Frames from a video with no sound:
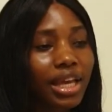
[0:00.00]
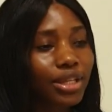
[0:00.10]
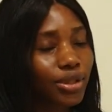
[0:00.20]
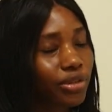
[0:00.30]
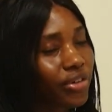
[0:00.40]

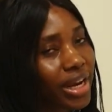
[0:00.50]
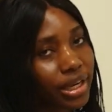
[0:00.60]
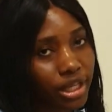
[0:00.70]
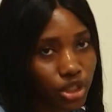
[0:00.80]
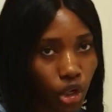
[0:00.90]
So
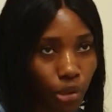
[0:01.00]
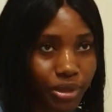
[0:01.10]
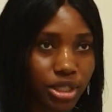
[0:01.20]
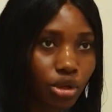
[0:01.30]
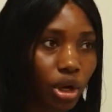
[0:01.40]
finding a job
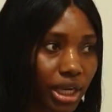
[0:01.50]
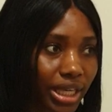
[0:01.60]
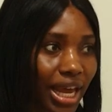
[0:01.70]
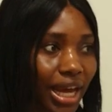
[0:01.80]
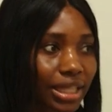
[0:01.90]
is not
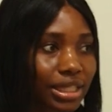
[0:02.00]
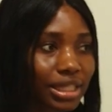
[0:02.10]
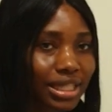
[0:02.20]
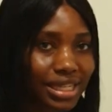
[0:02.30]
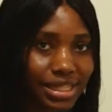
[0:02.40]
that
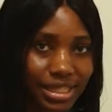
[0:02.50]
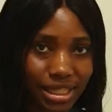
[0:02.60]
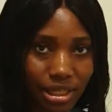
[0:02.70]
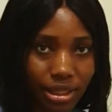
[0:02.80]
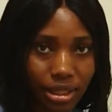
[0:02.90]
easy,